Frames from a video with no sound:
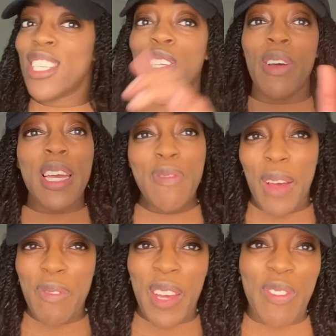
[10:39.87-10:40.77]
So
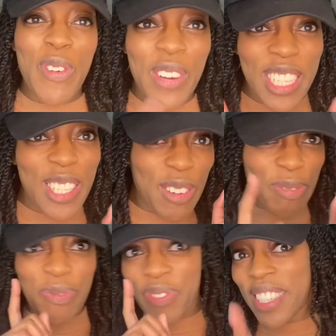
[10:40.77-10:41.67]
email me if you want
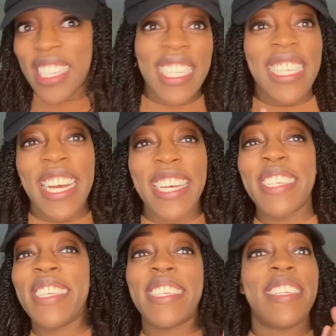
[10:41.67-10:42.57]
some
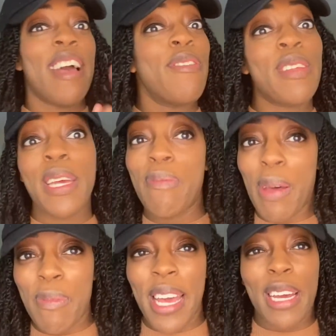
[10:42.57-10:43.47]
details. Definitely email
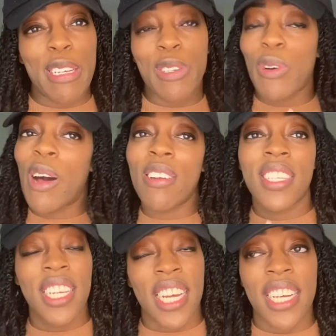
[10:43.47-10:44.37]
me at Control Alt
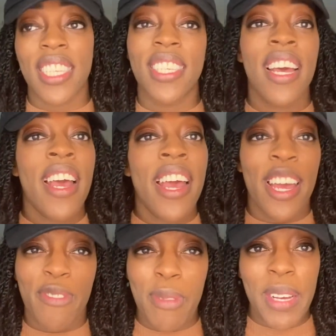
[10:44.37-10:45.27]
Denise.
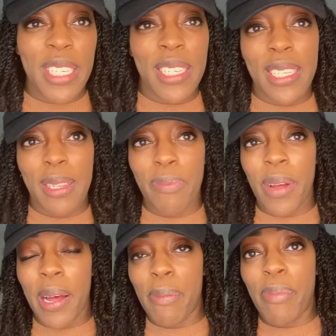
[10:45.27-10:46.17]
Information's in the
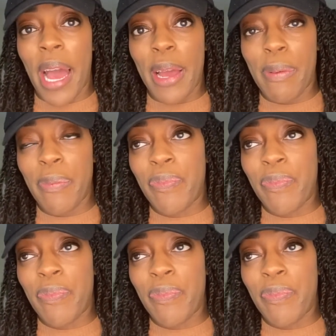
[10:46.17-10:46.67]
um, bio.